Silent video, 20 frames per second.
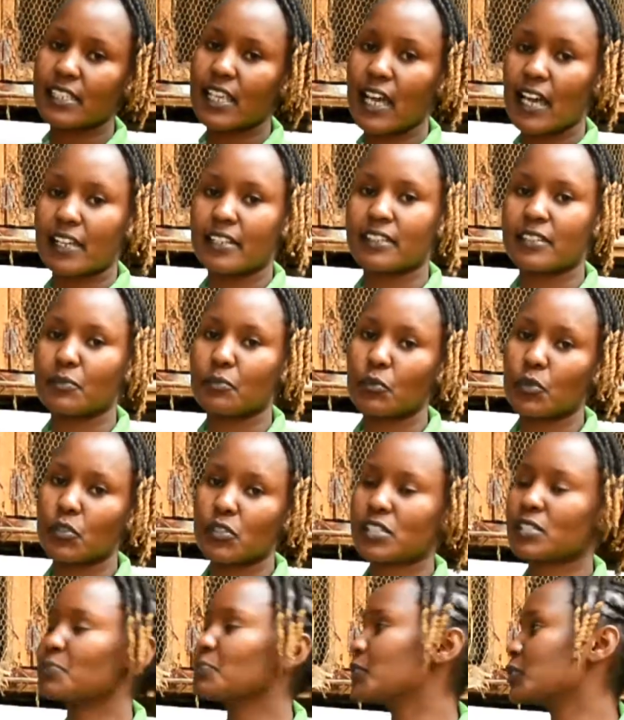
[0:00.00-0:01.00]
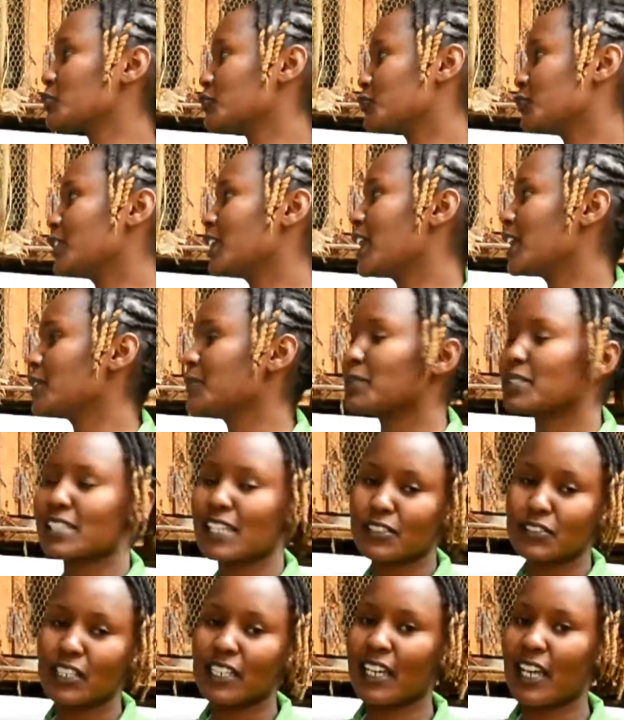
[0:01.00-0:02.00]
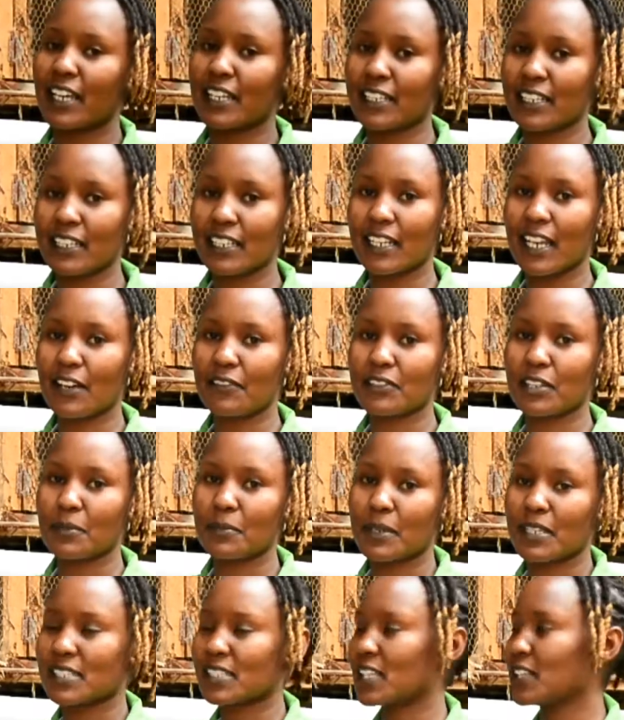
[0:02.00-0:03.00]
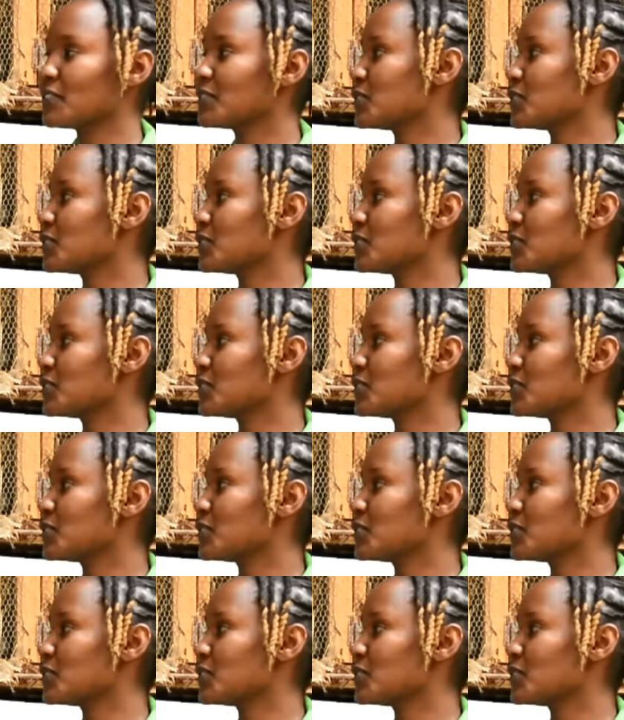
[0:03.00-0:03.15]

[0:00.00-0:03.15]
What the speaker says: are the most beautiful animals. Actually, I really love them myself.